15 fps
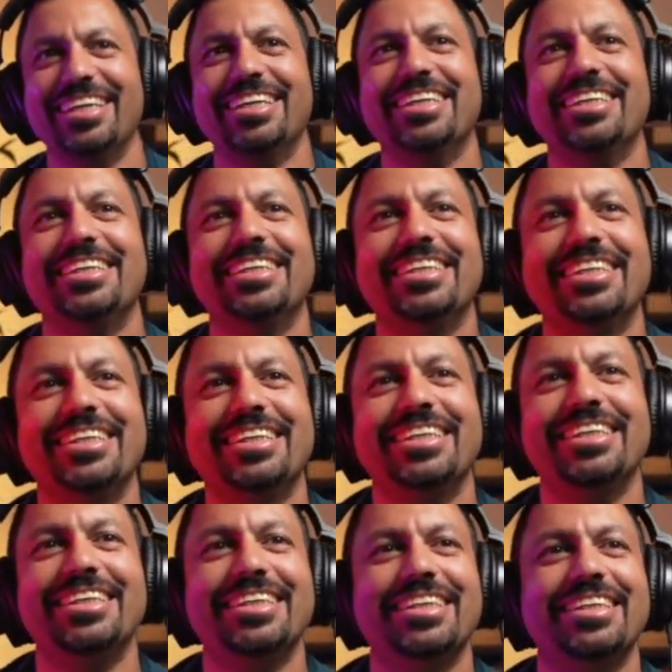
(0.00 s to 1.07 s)

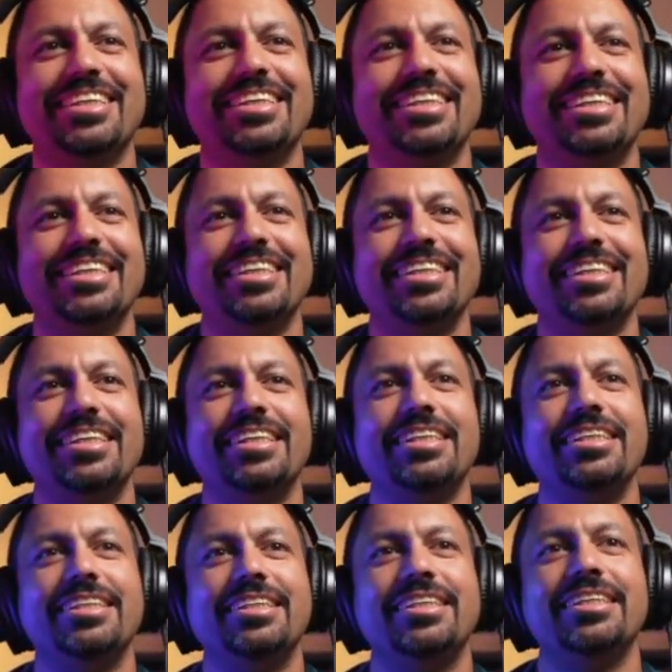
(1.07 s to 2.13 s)

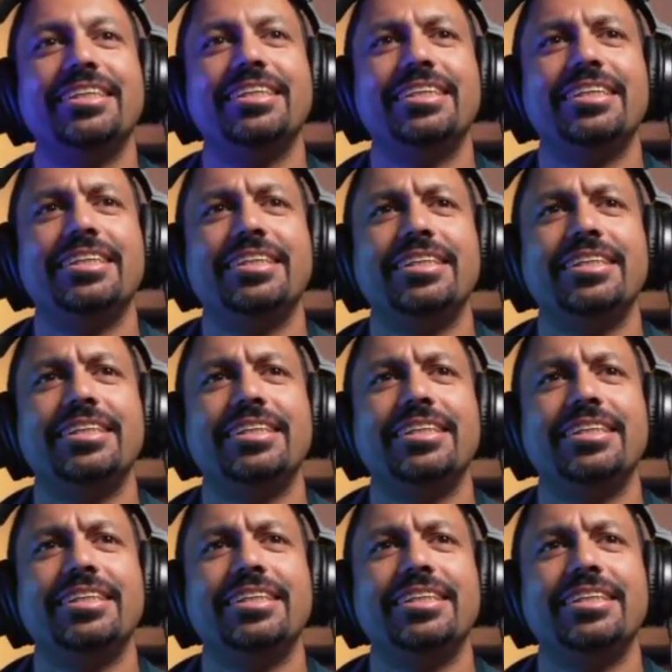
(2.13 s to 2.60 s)
This person isn't speaking.